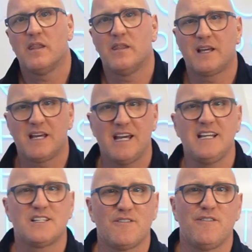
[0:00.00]
The key
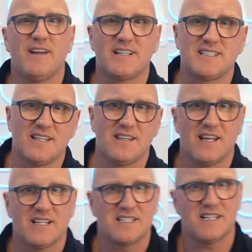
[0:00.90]
to fixing
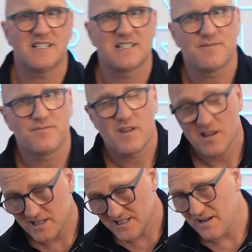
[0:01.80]
this is,
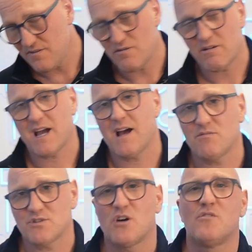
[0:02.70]
listen, if your
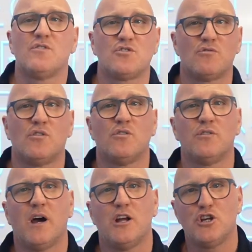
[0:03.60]
account's
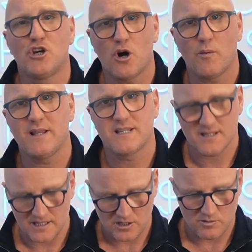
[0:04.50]
overdrawn and you go into
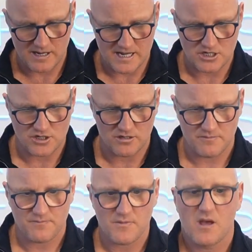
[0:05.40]
liquidation,
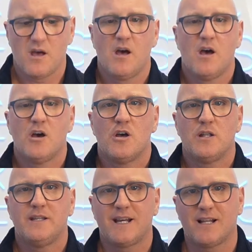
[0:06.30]

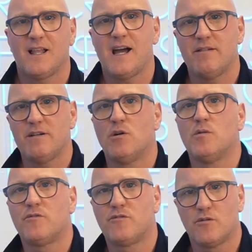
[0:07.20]
declare it
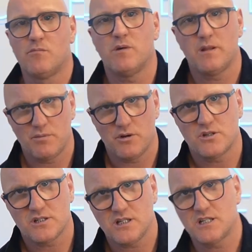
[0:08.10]
up front with the
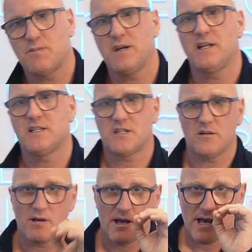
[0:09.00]
person you're speaking
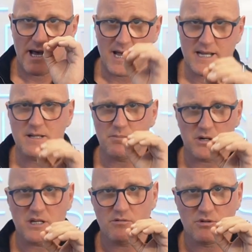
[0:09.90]
to.
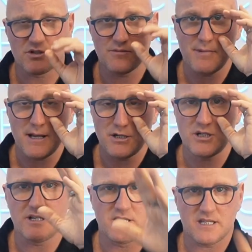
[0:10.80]
Anybody who doesn't
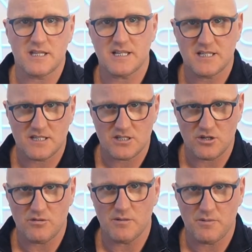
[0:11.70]
mention this to
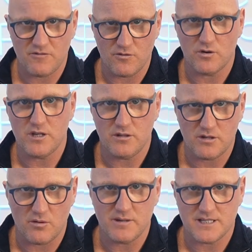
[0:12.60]
you before you
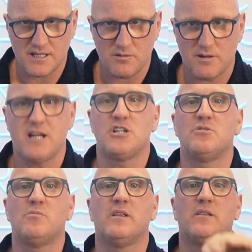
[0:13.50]
go into
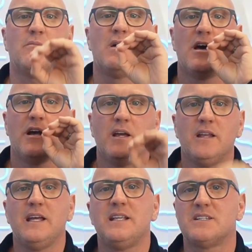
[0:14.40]
liquidation with them, you
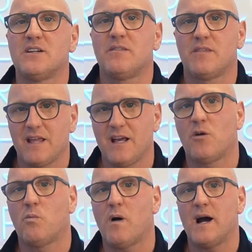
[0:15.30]
need to think,
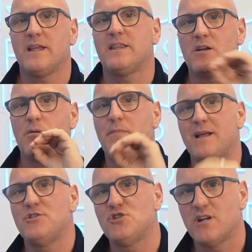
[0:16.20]
why are they not
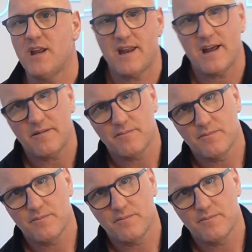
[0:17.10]
mentioning it?